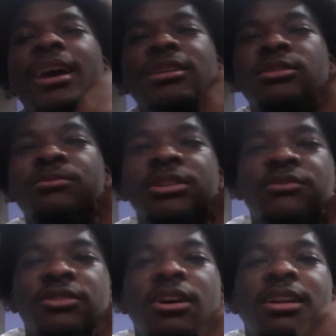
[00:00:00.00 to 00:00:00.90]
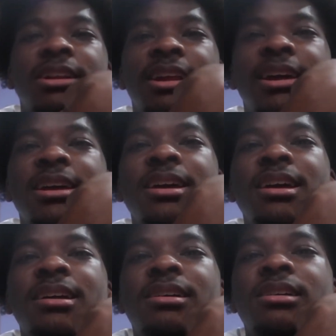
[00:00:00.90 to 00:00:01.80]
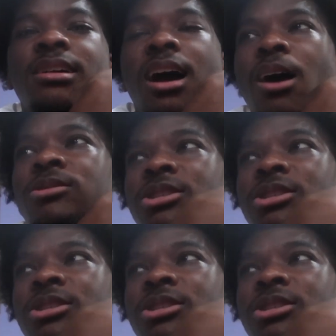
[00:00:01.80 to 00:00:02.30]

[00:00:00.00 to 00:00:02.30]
had too much for y'all today. It was